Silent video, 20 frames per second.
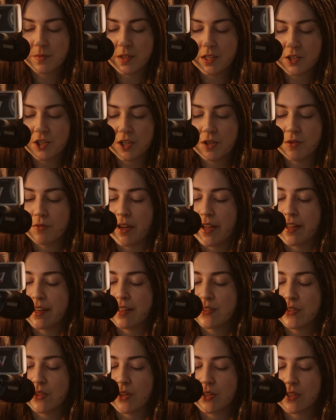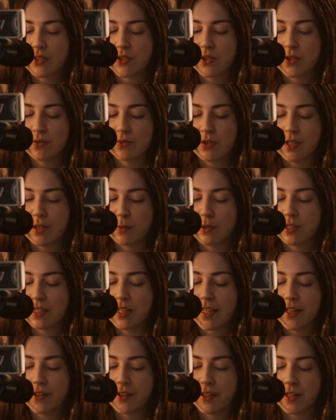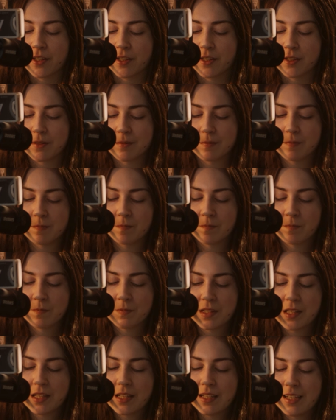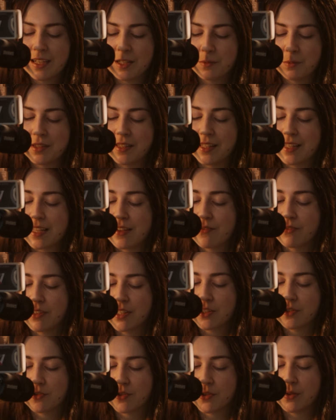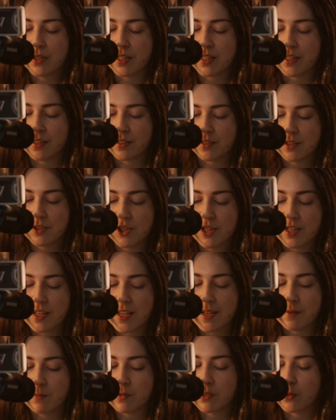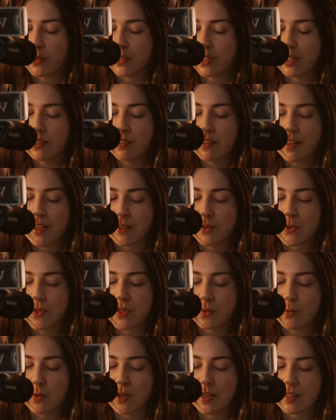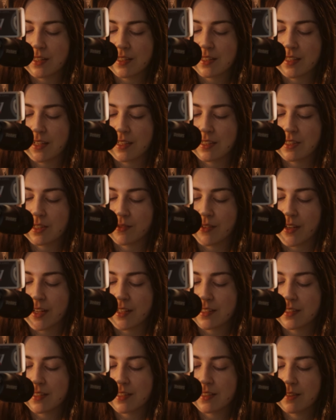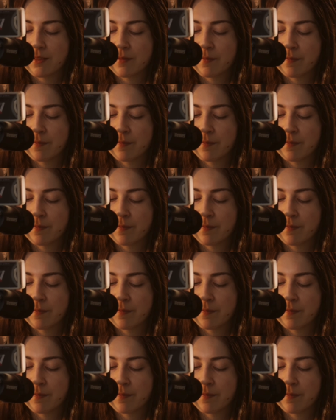She ran as long as her feet would carry her, and when the evening drew near, she came to a little house and went inside to rest.